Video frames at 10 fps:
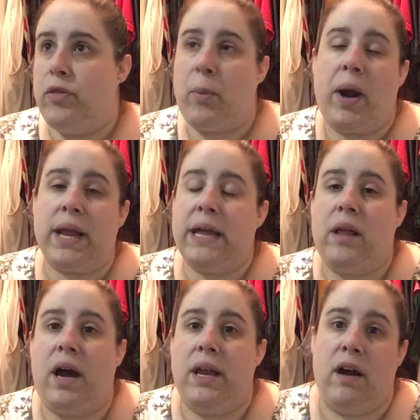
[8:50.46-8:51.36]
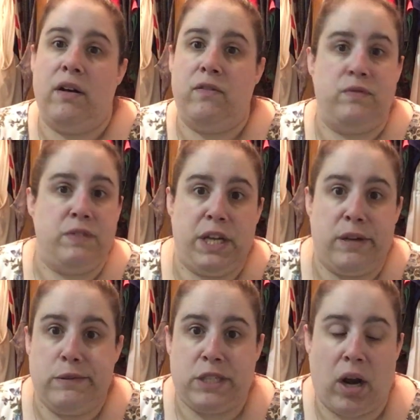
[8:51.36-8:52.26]
parking lot of
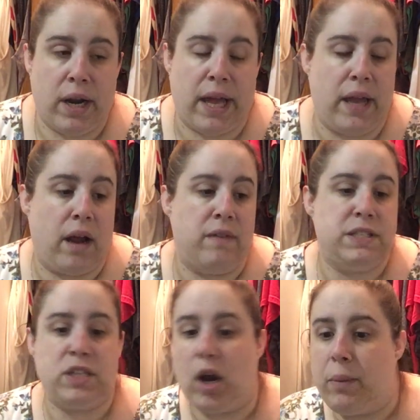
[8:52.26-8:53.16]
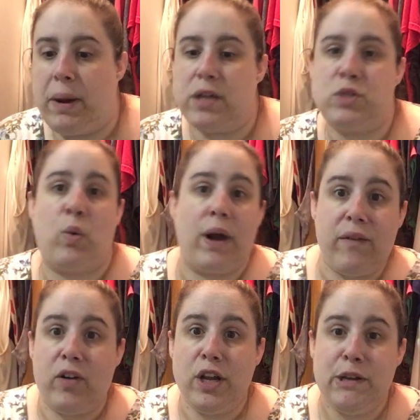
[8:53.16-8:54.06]
Target, of Starbucks,
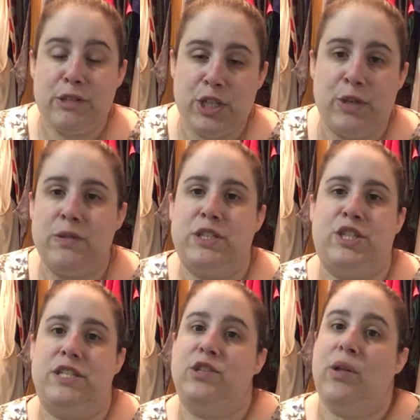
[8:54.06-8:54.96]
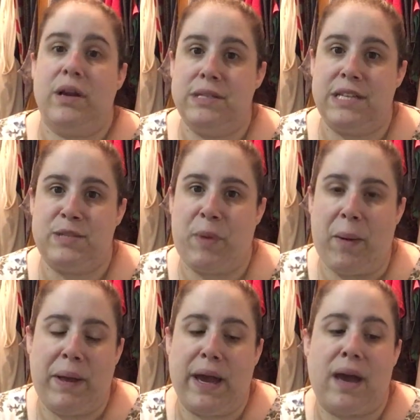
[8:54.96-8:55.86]
wherever you choose, just so long as it's
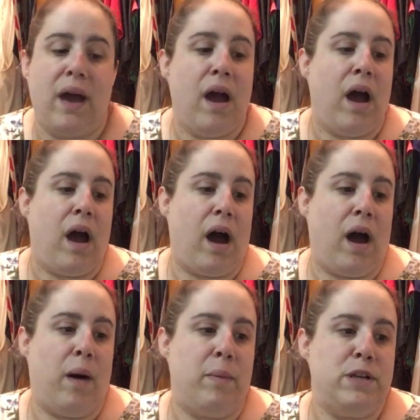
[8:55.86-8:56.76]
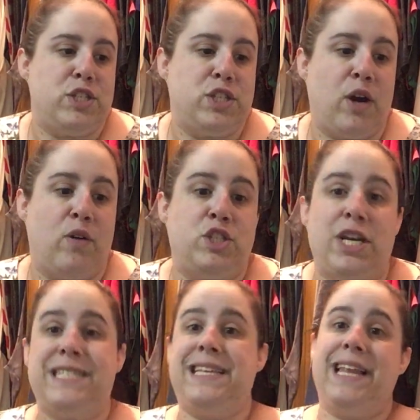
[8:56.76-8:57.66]
public. So
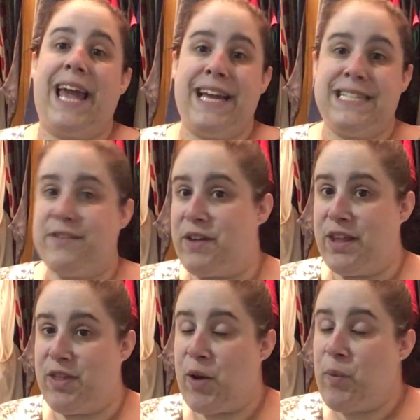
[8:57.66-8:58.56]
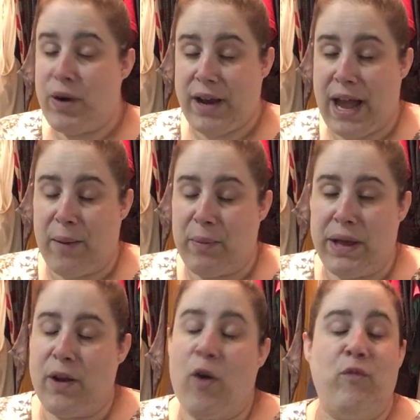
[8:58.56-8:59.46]
just in case, if anything were to
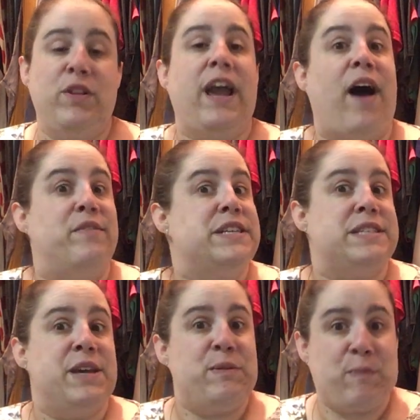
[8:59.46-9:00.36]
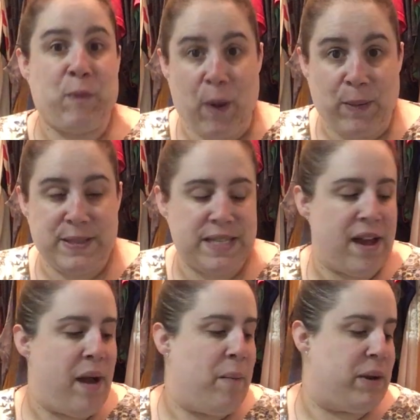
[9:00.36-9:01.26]
happen, hopefully obviously it won't,
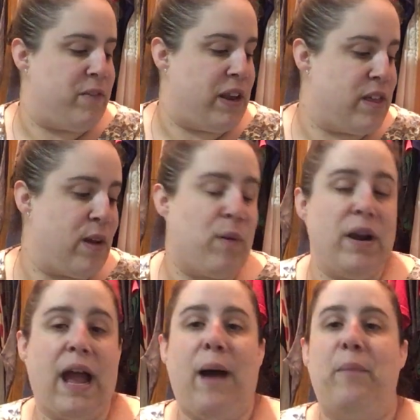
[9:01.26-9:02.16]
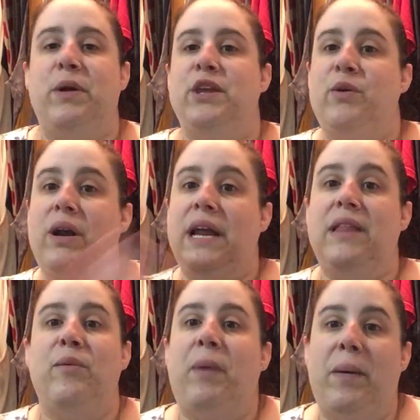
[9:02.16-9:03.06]
but if anything were to happen, you are
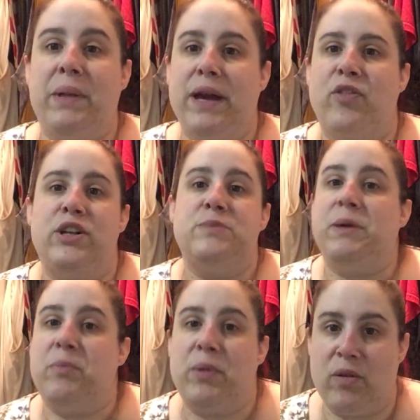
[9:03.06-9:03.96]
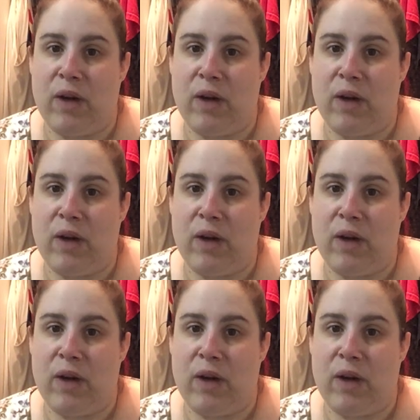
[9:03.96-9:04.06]
in the public, there's people